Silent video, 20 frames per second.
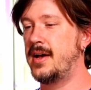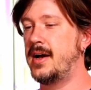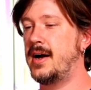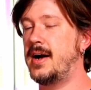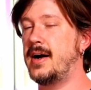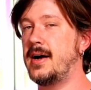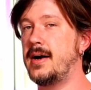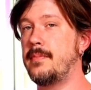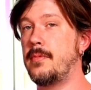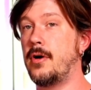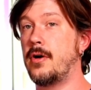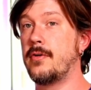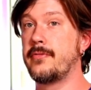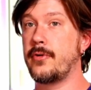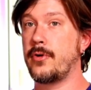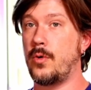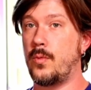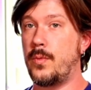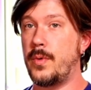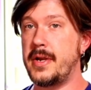
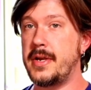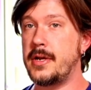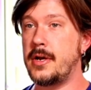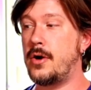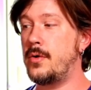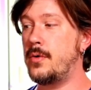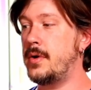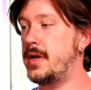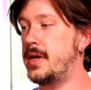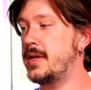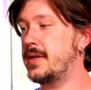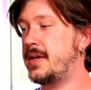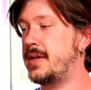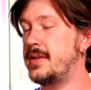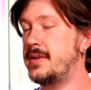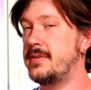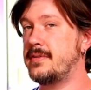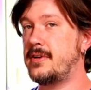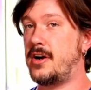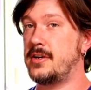Over a window, it
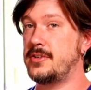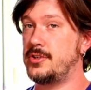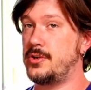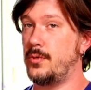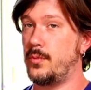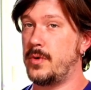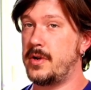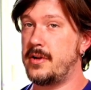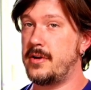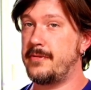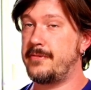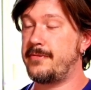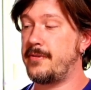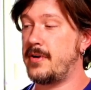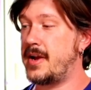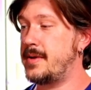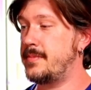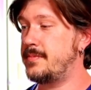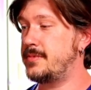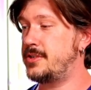can cause your window frame